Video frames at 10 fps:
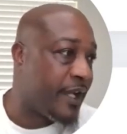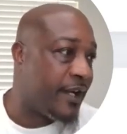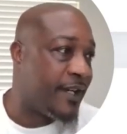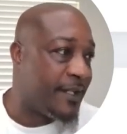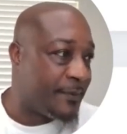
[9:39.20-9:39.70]

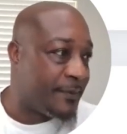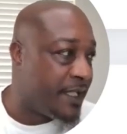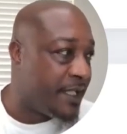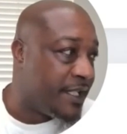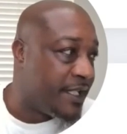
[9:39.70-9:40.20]
All right.
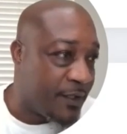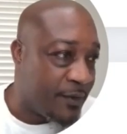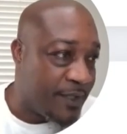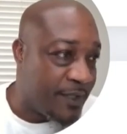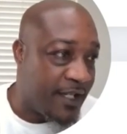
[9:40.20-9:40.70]

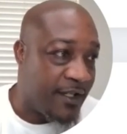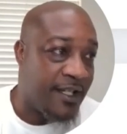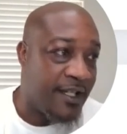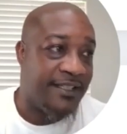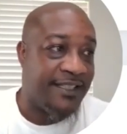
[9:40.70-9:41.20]
So now
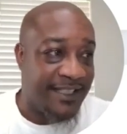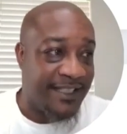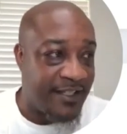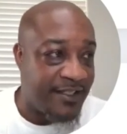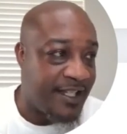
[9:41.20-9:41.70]
the
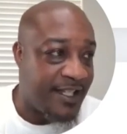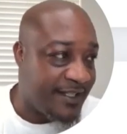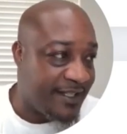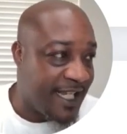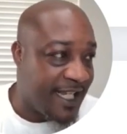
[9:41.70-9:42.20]

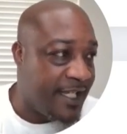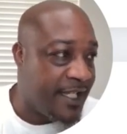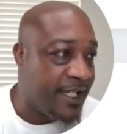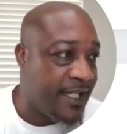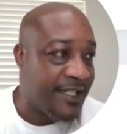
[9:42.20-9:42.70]
$1,000 a day
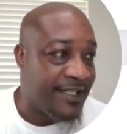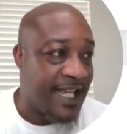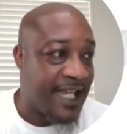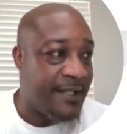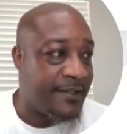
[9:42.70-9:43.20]

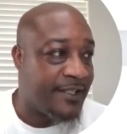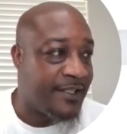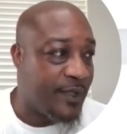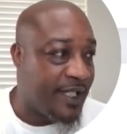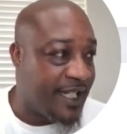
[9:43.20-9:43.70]
times the
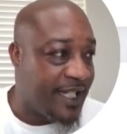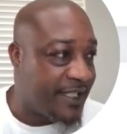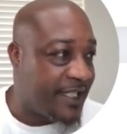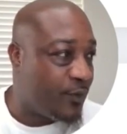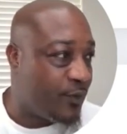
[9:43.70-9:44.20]
20
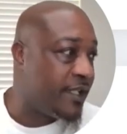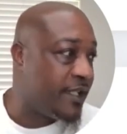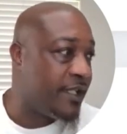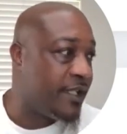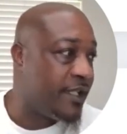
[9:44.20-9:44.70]
days that we're
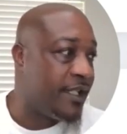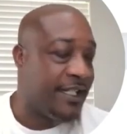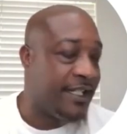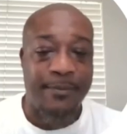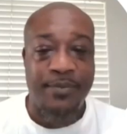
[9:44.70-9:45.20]
working,
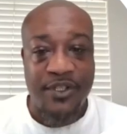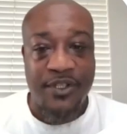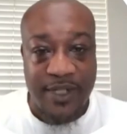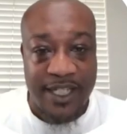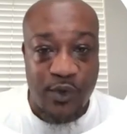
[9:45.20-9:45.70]
that puts
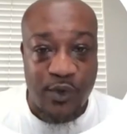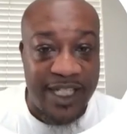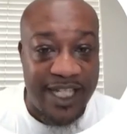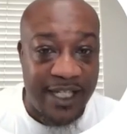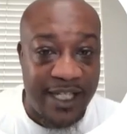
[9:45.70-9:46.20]
you at
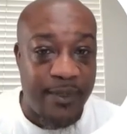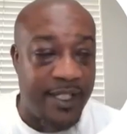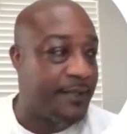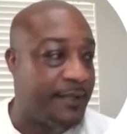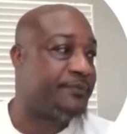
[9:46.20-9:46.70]
20K a
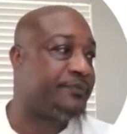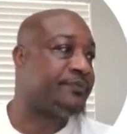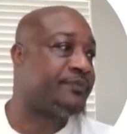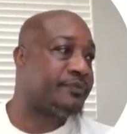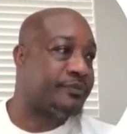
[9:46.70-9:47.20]
month.
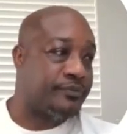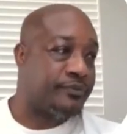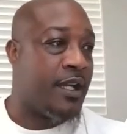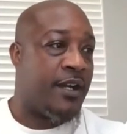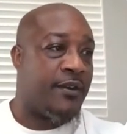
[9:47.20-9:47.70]

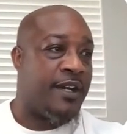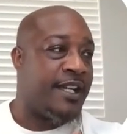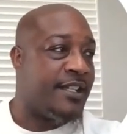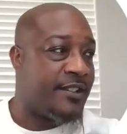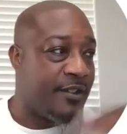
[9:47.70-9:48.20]
All right.
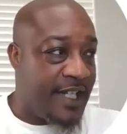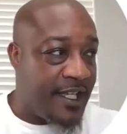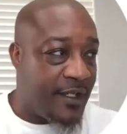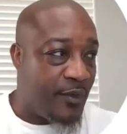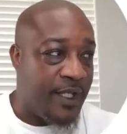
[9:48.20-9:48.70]
So
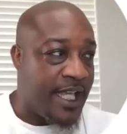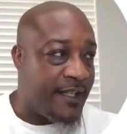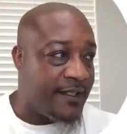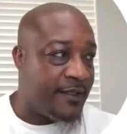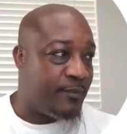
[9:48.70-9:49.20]
now we
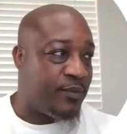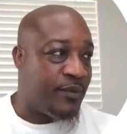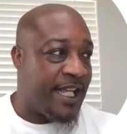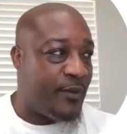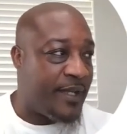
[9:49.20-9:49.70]
have
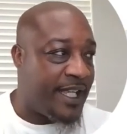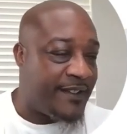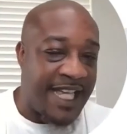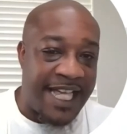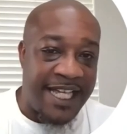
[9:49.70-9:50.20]

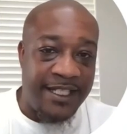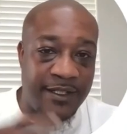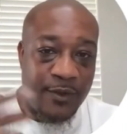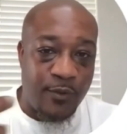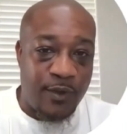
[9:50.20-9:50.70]
the idea
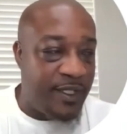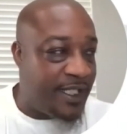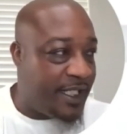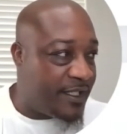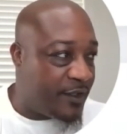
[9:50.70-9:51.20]
of what we
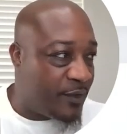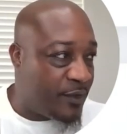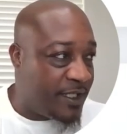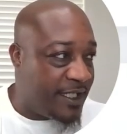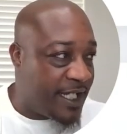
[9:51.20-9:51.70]
need to do,
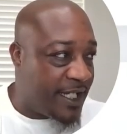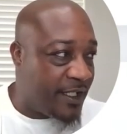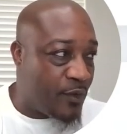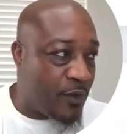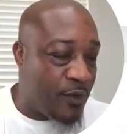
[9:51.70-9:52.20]
the
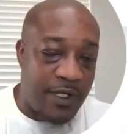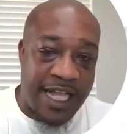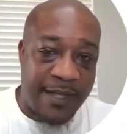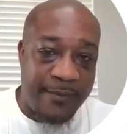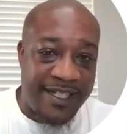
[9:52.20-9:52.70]
daily quote, or
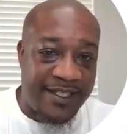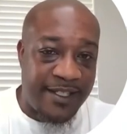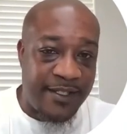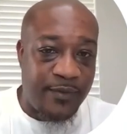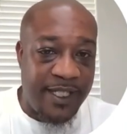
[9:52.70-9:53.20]
how many
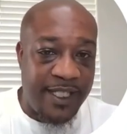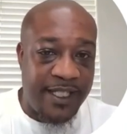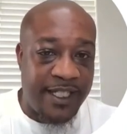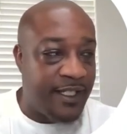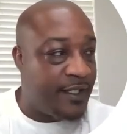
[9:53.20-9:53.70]
sales we need
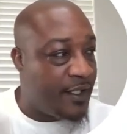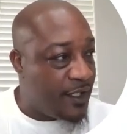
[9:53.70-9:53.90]
to get.